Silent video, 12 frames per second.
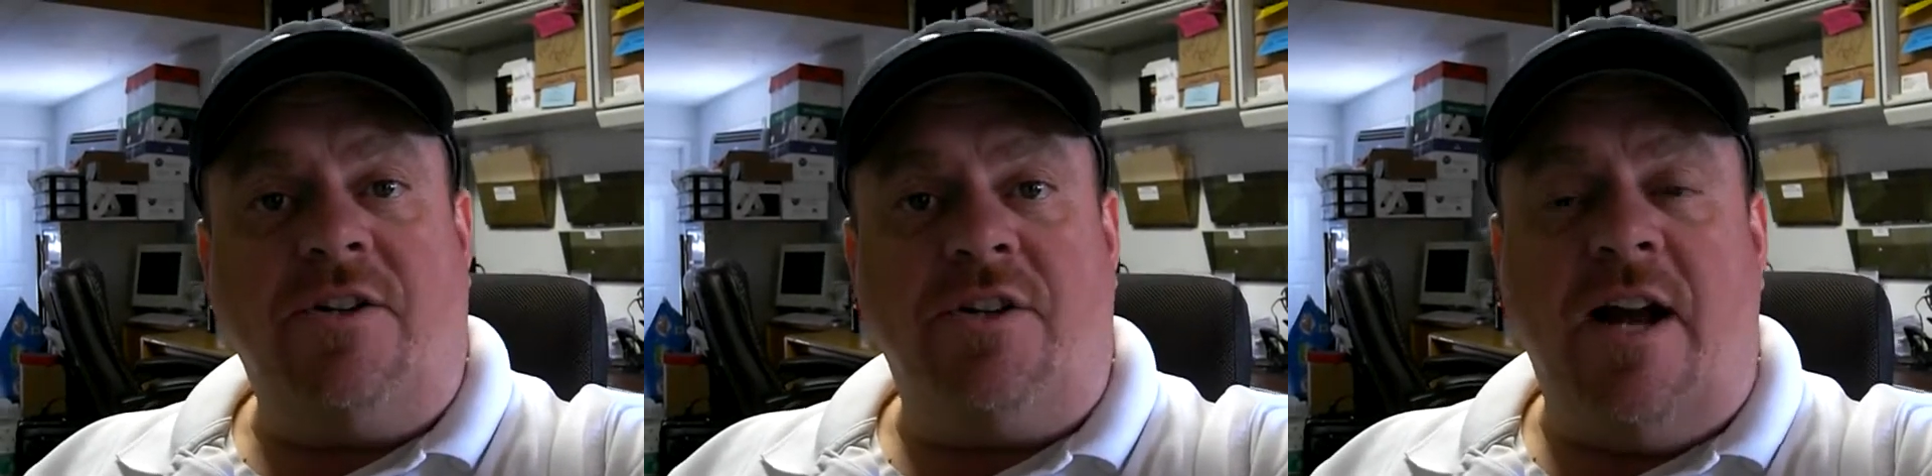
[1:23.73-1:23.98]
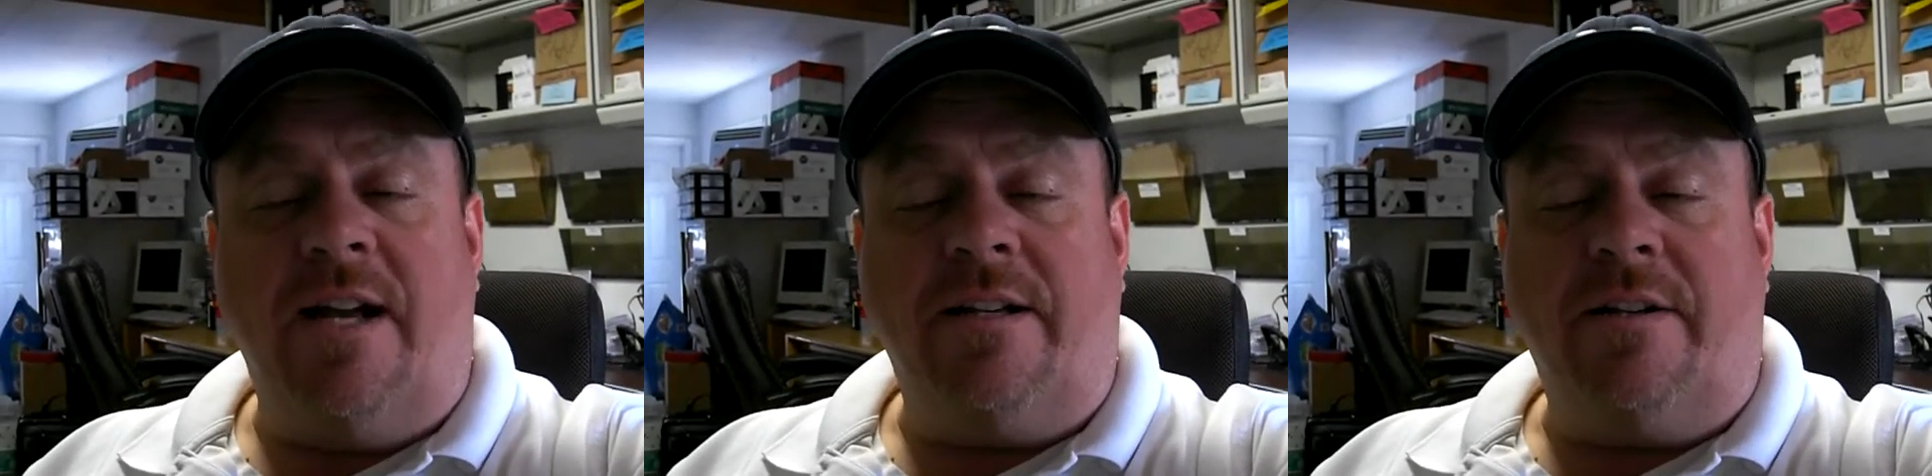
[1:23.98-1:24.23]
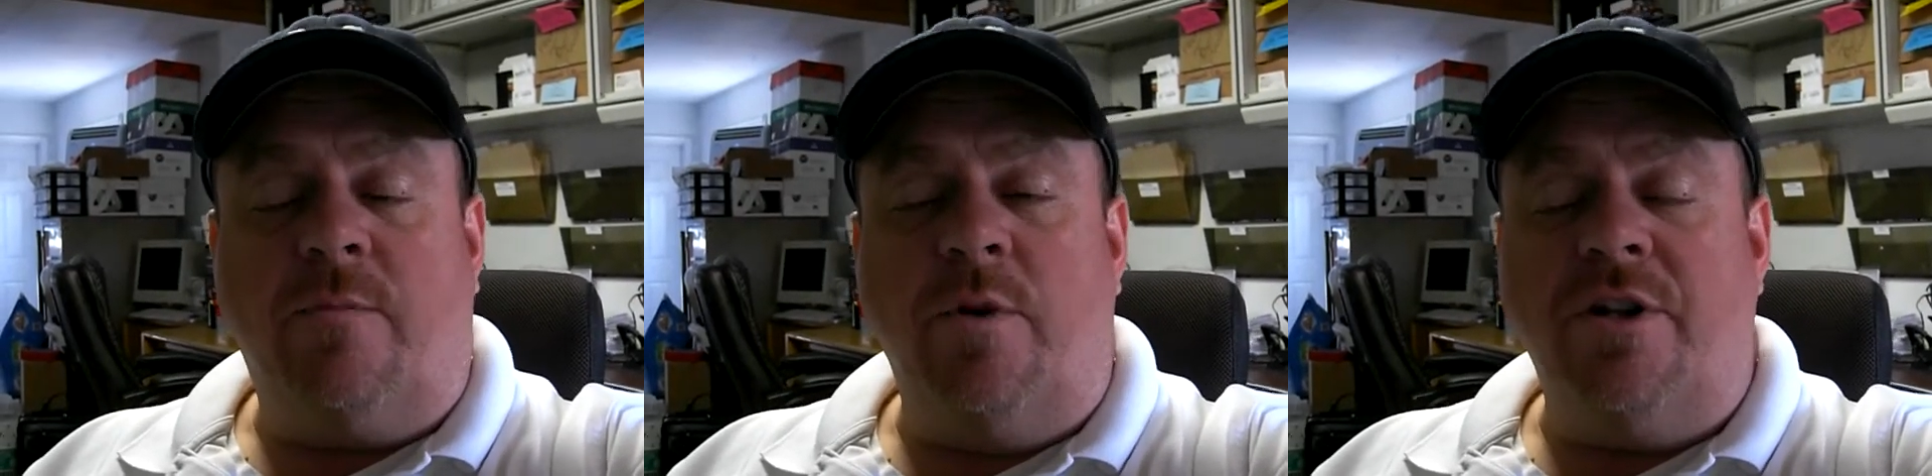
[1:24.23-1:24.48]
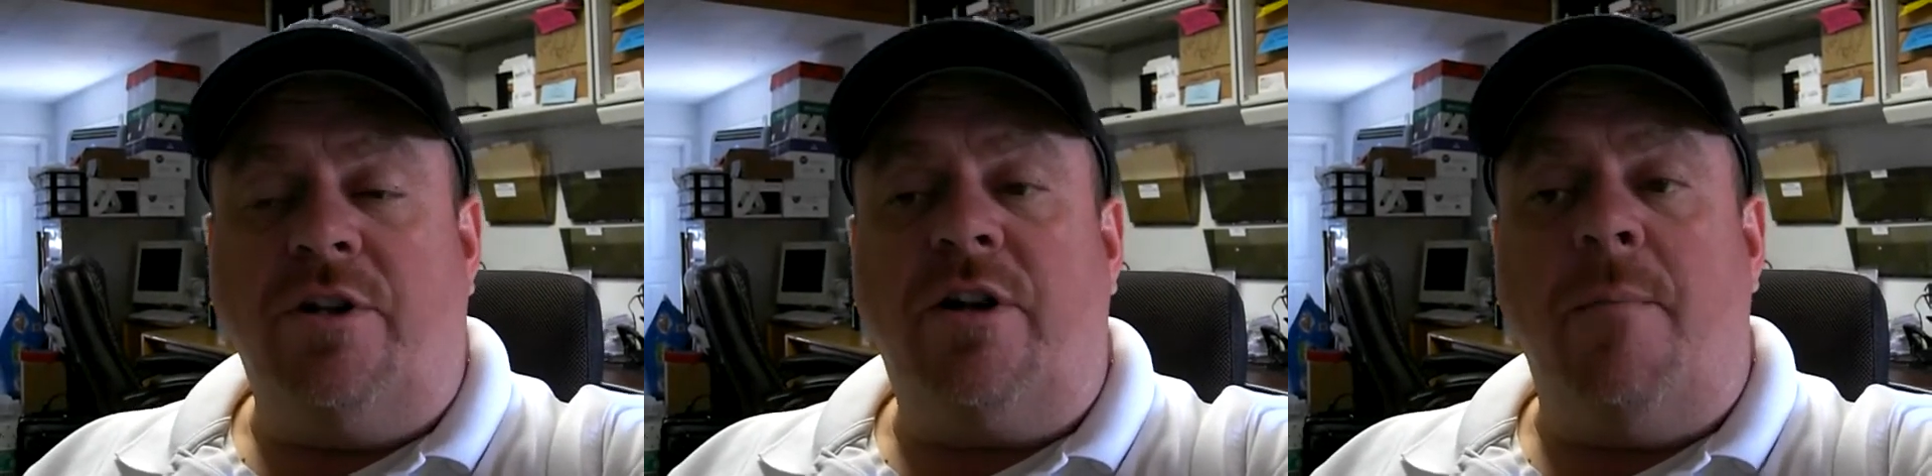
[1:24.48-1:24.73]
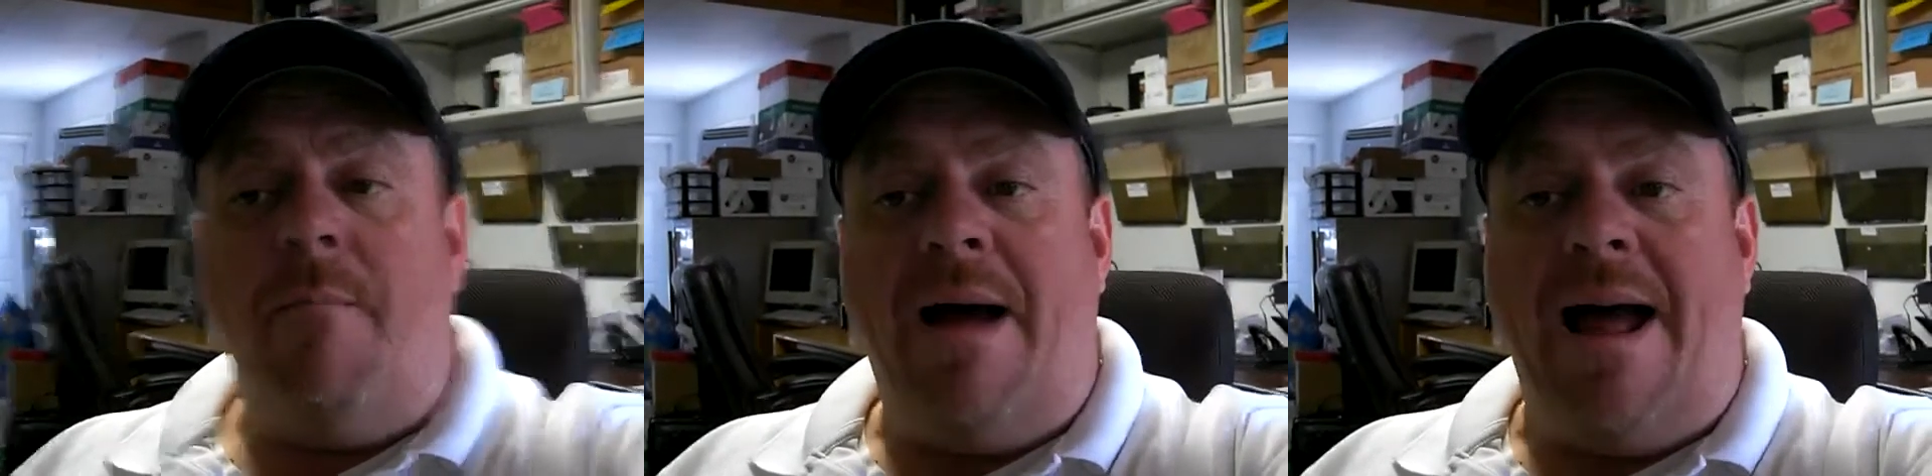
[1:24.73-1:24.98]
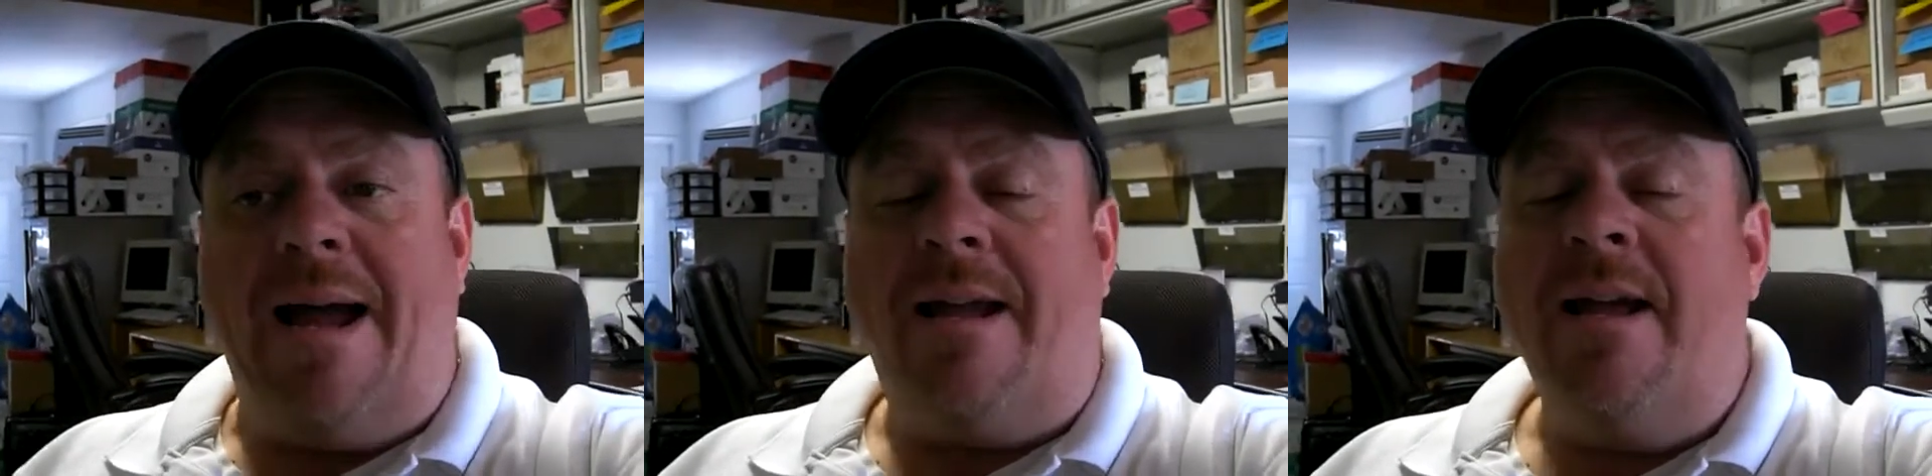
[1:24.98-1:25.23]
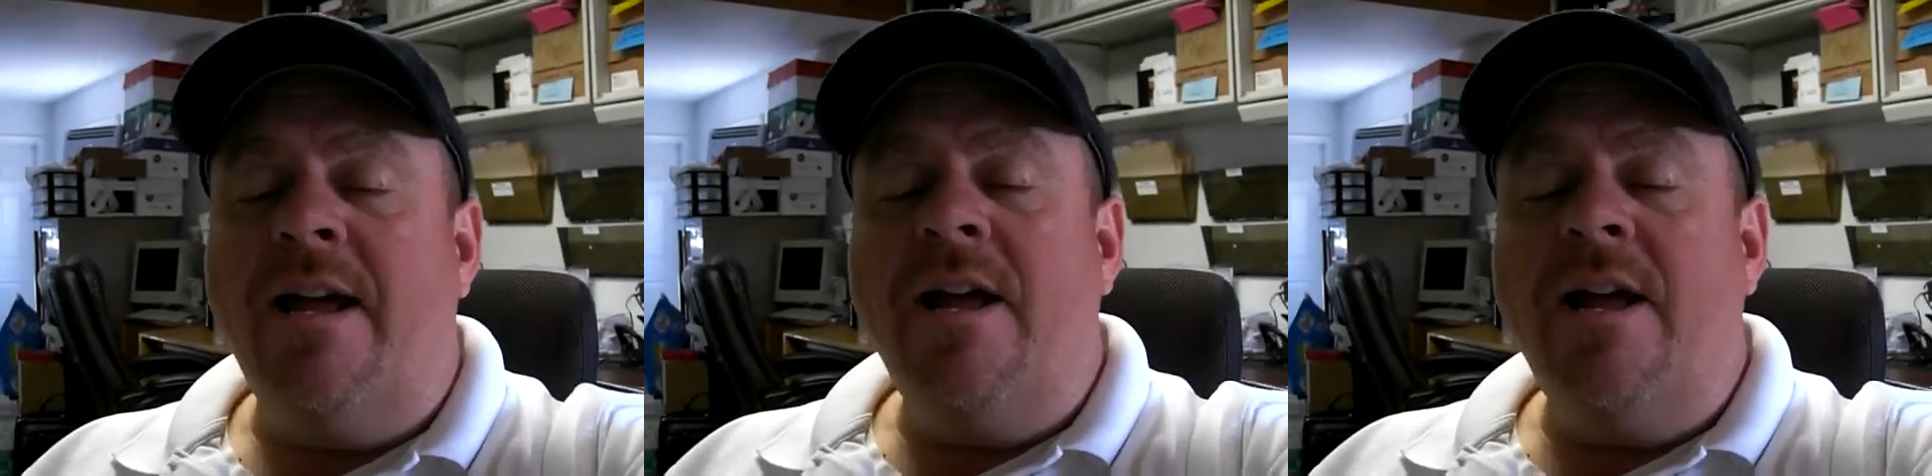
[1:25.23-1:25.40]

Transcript: shot when you come back.